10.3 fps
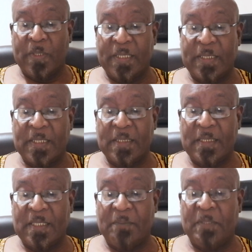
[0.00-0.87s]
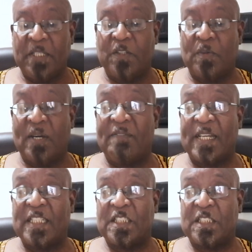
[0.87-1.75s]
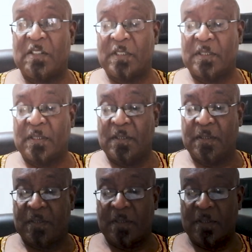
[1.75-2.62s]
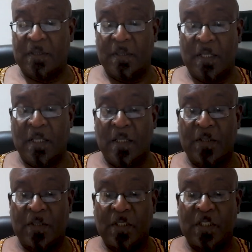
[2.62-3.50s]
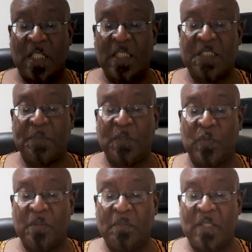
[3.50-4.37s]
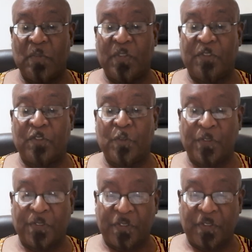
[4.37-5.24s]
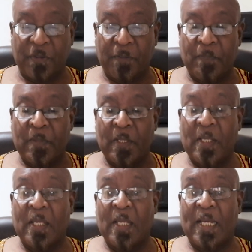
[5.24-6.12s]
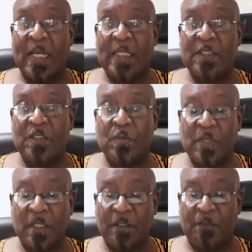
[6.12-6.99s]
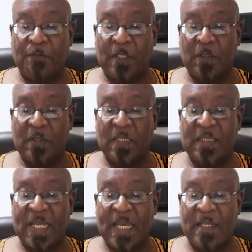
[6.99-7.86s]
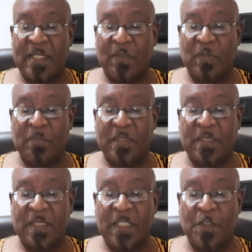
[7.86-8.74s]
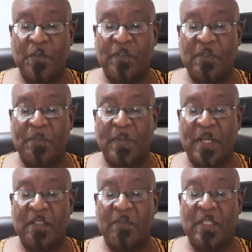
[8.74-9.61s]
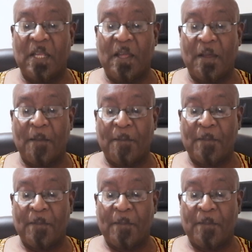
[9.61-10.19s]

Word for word: we did indeed make you a vicegerent on earth, so judge between men with truth, and do not follow desire that will mislead you from the path of Allah.